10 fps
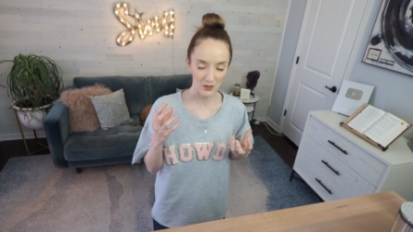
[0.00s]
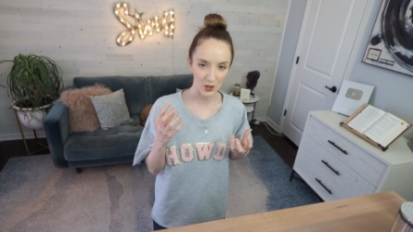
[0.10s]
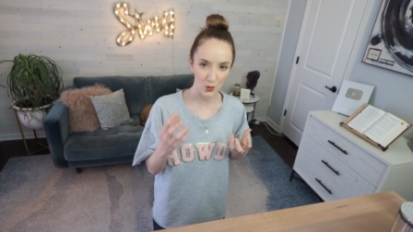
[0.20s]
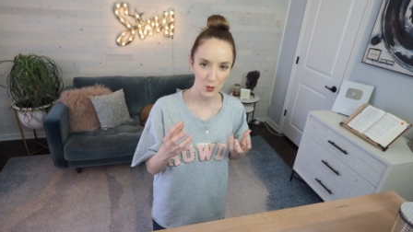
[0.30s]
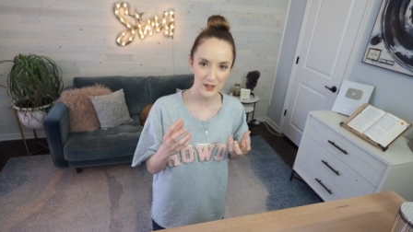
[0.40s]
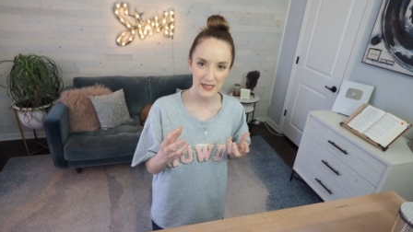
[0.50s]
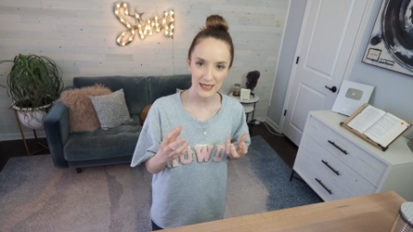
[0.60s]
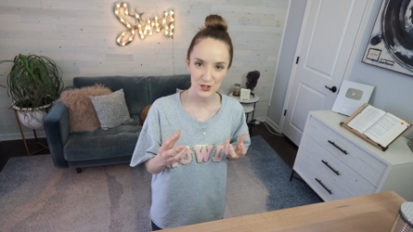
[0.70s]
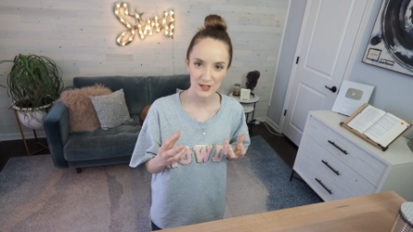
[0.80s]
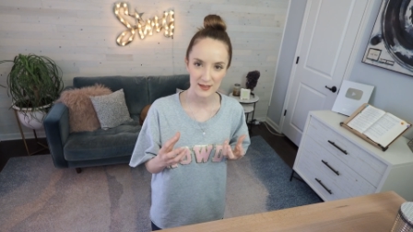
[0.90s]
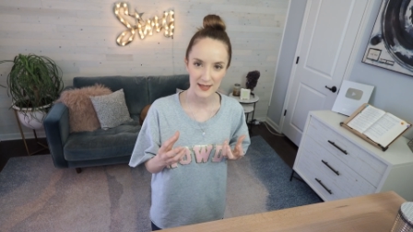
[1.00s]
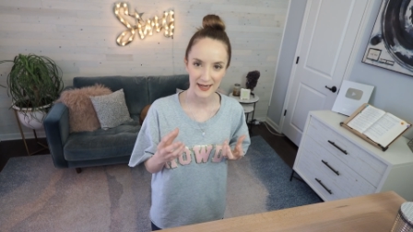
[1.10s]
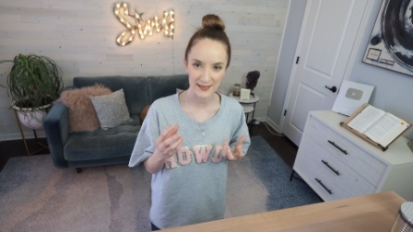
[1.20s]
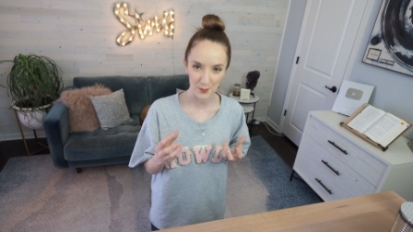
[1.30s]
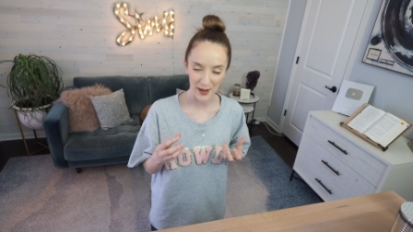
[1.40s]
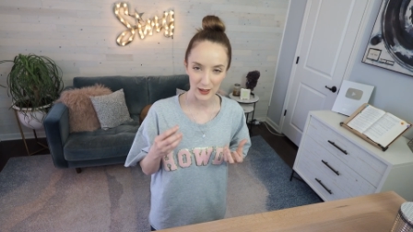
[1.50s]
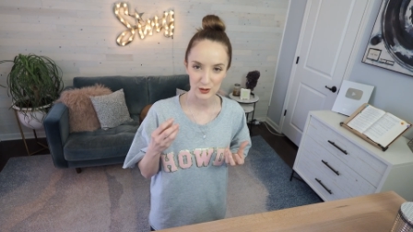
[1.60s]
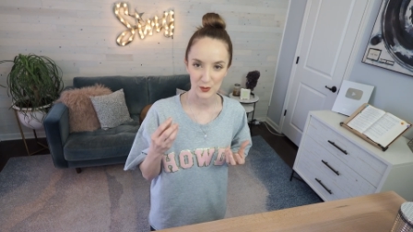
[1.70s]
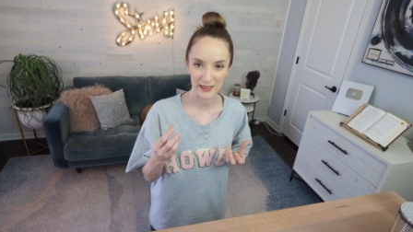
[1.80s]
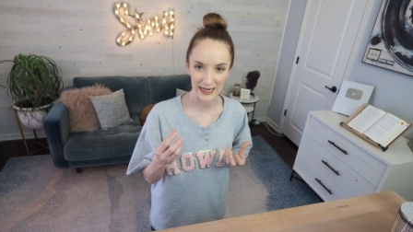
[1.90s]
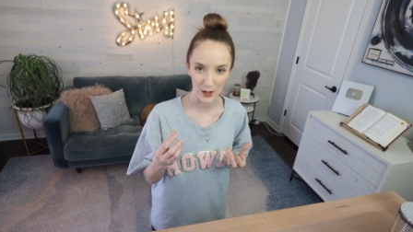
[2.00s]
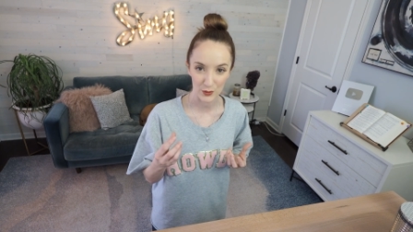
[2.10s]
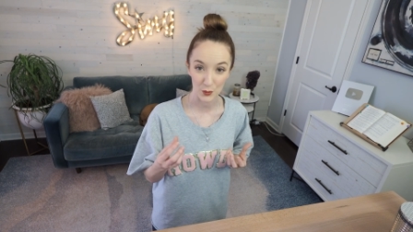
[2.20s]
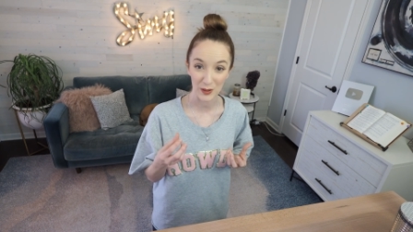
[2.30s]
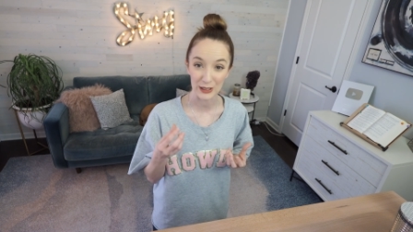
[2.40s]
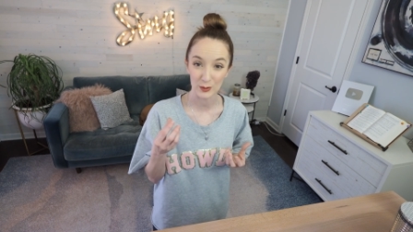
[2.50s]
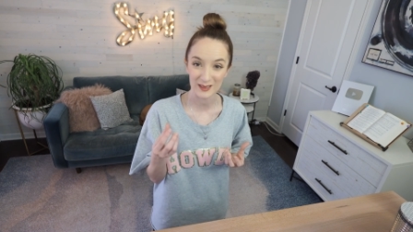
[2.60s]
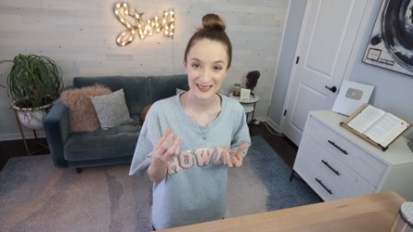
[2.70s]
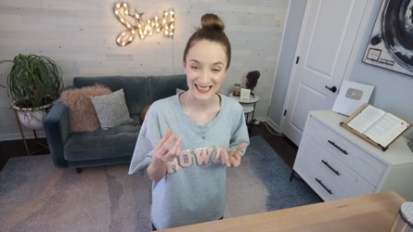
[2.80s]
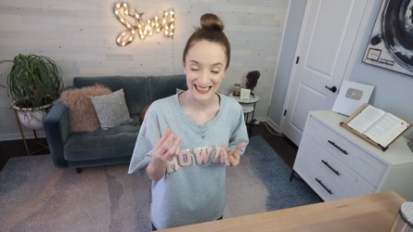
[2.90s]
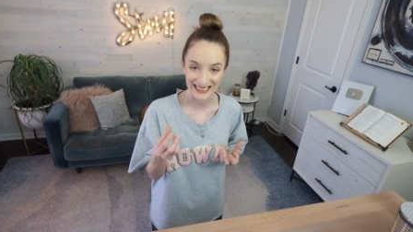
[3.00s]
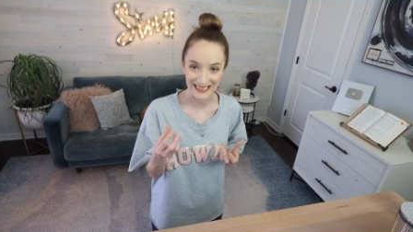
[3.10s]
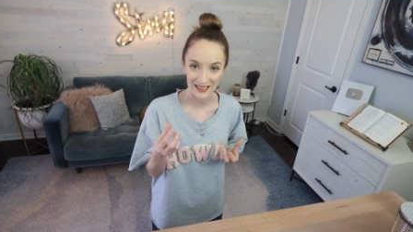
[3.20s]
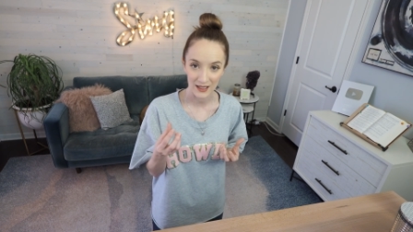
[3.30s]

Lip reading: coordinations that it's about to encounter when you sing.